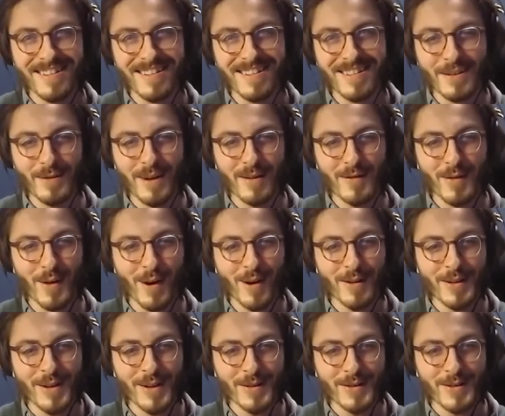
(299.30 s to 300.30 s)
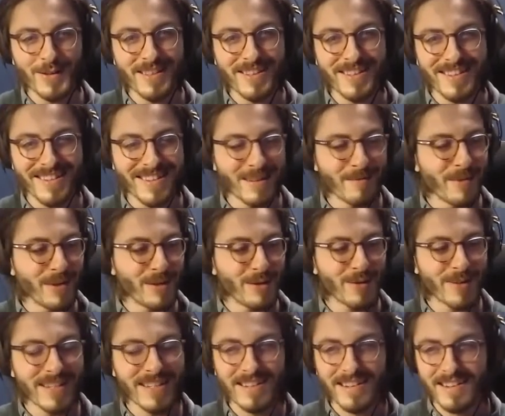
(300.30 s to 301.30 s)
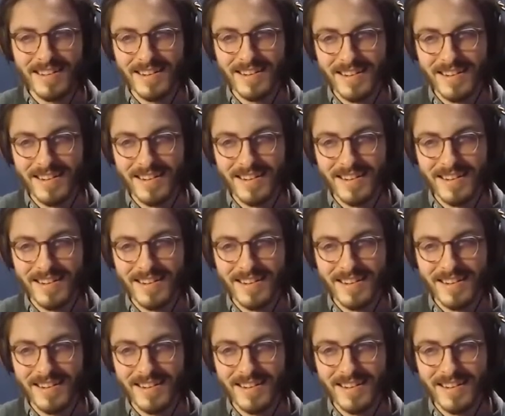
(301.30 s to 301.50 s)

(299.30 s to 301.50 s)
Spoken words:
you have all the notes in between